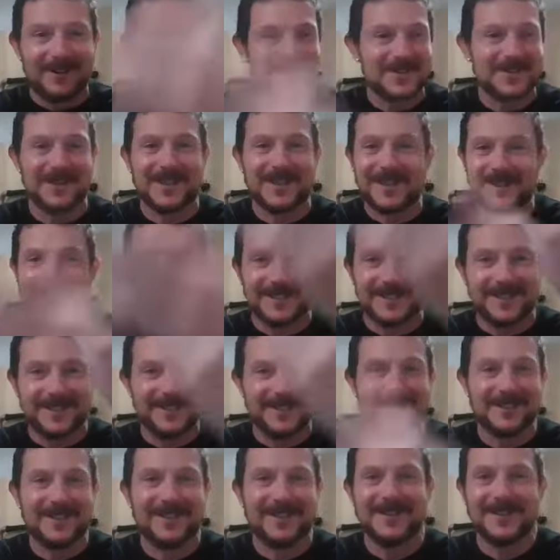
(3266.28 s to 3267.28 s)
It's like
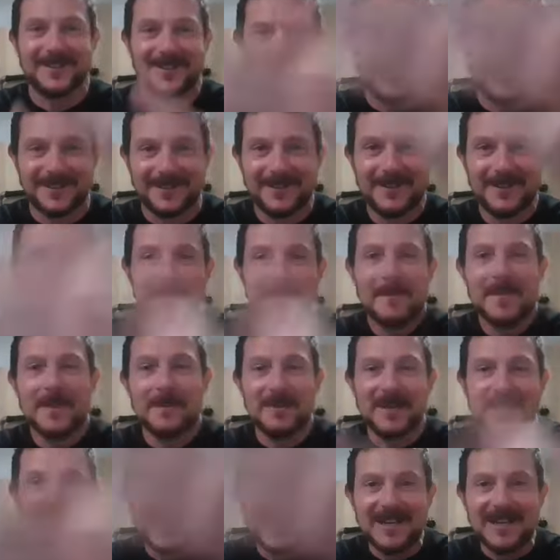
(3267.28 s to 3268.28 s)
the
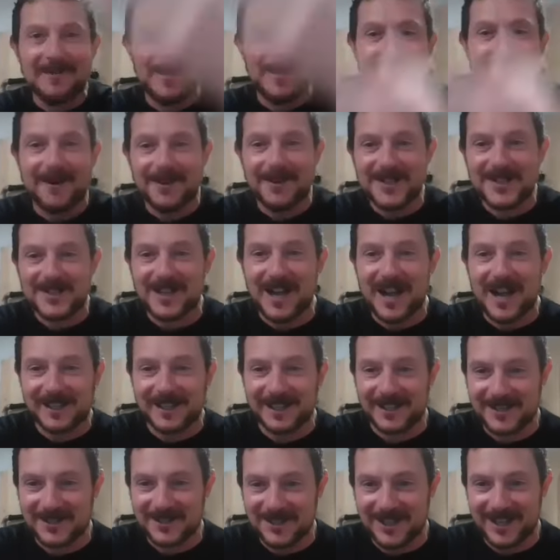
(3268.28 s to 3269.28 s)
Makita Battery Stock
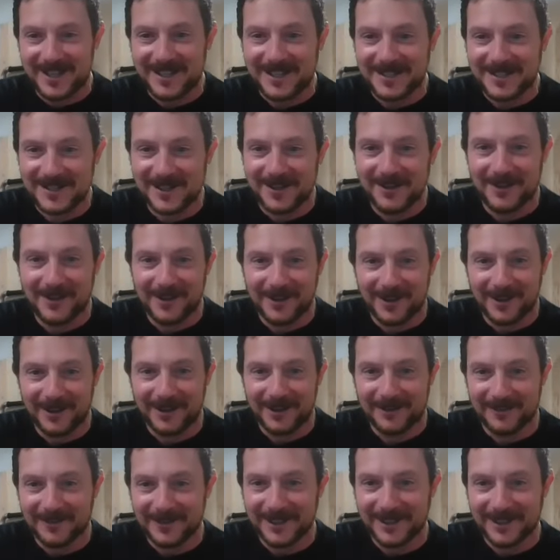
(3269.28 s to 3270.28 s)
Exchange going
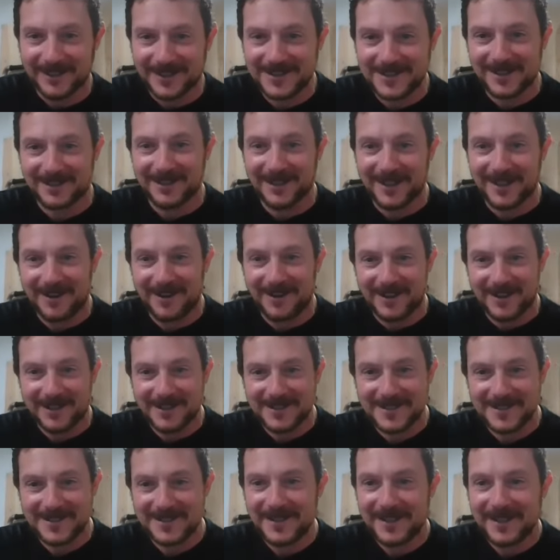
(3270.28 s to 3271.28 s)
on over here. It's
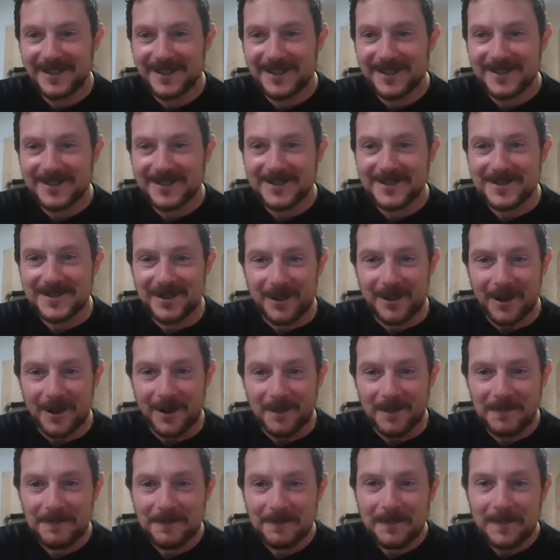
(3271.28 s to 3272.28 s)
hilarious.
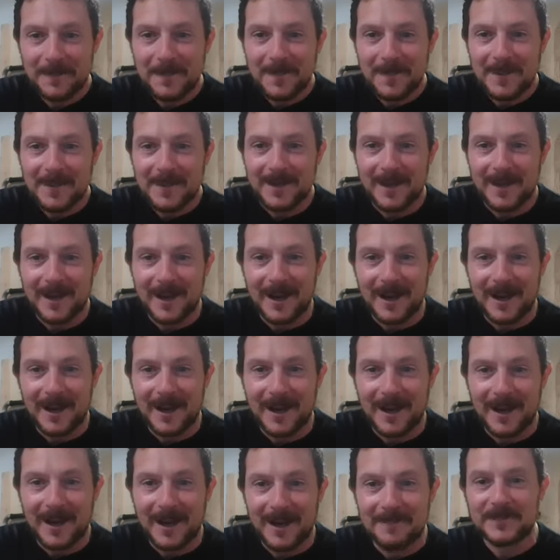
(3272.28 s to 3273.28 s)
So,
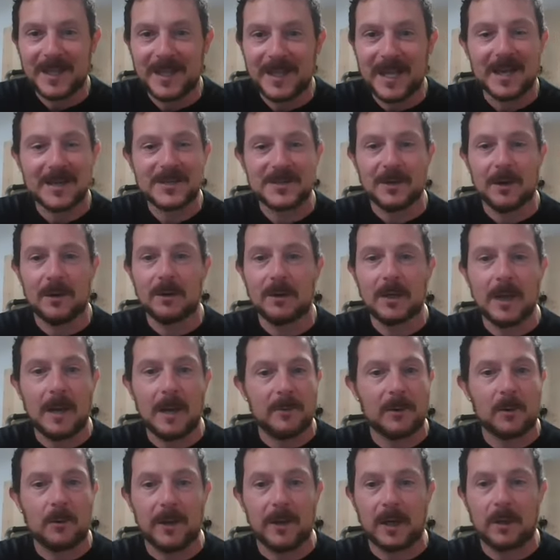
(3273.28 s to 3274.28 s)
so
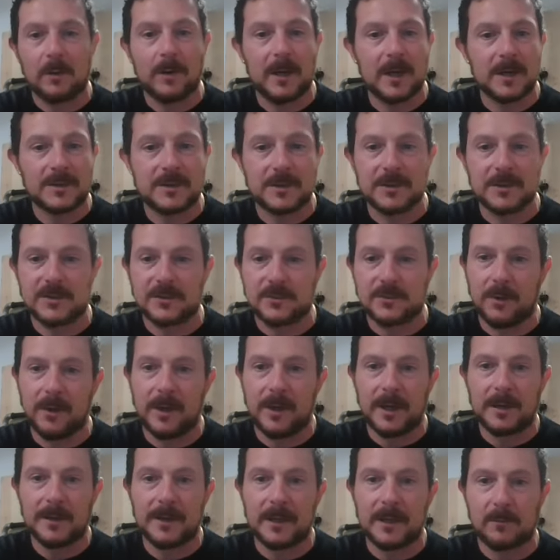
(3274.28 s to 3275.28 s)
a couple quick questions,
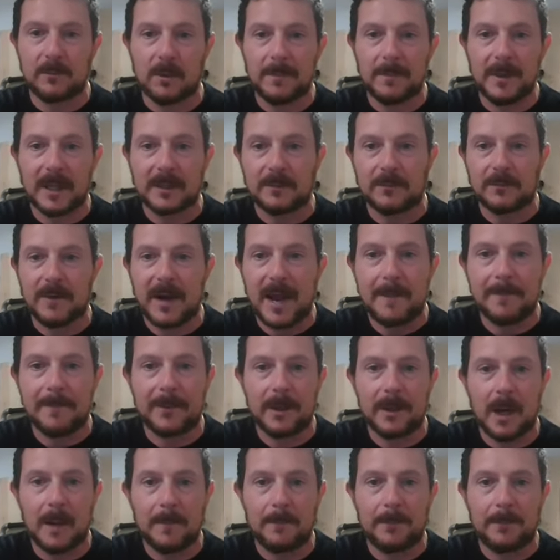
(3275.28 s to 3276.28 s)
Troy, and I think we're about to
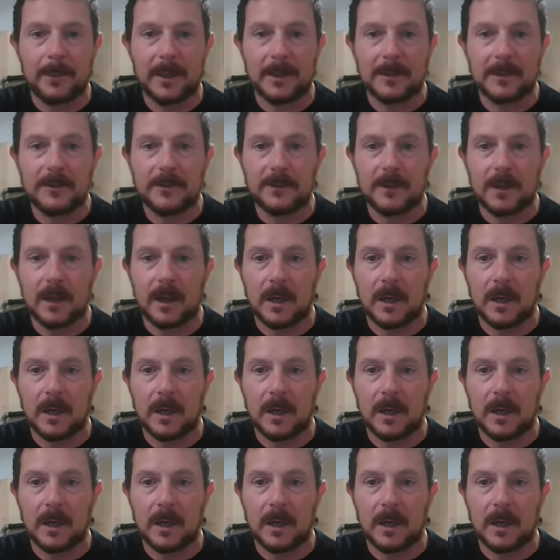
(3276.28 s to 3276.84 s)
wrap it up, but